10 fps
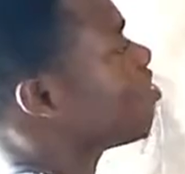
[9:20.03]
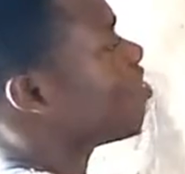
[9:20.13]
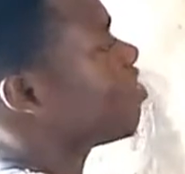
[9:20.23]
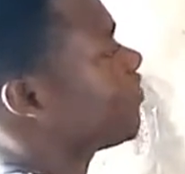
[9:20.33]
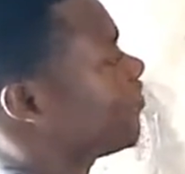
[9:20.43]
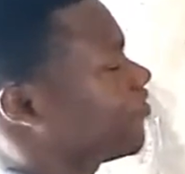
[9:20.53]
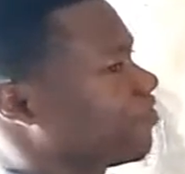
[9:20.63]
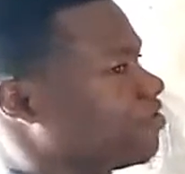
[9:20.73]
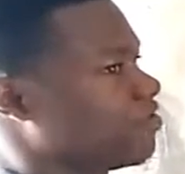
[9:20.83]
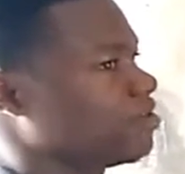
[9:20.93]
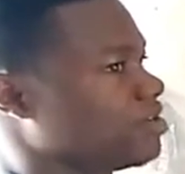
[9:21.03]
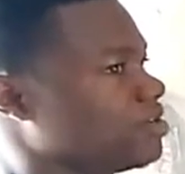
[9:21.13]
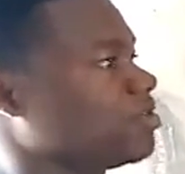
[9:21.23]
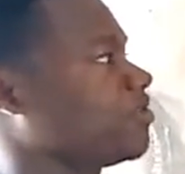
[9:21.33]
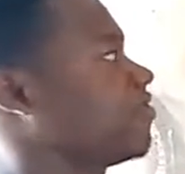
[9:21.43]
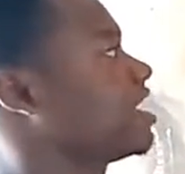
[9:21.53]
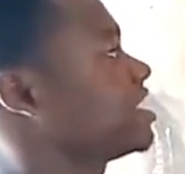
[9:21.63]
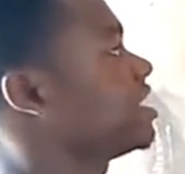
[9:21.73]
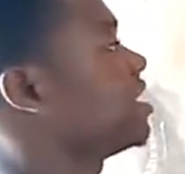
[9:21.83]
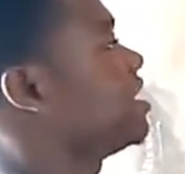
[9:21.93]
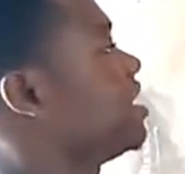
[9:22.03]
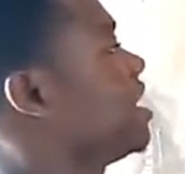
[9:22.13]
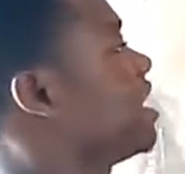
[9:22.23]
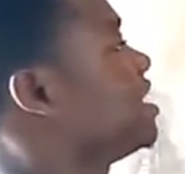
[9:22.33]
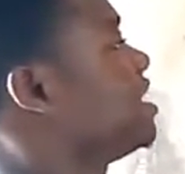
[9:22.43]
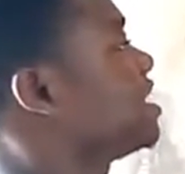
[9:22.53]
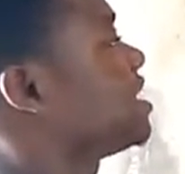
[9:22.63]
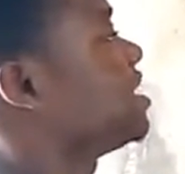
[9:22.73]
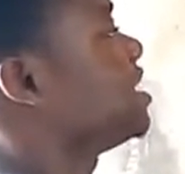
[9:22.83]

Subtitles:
of your fraction, and this is the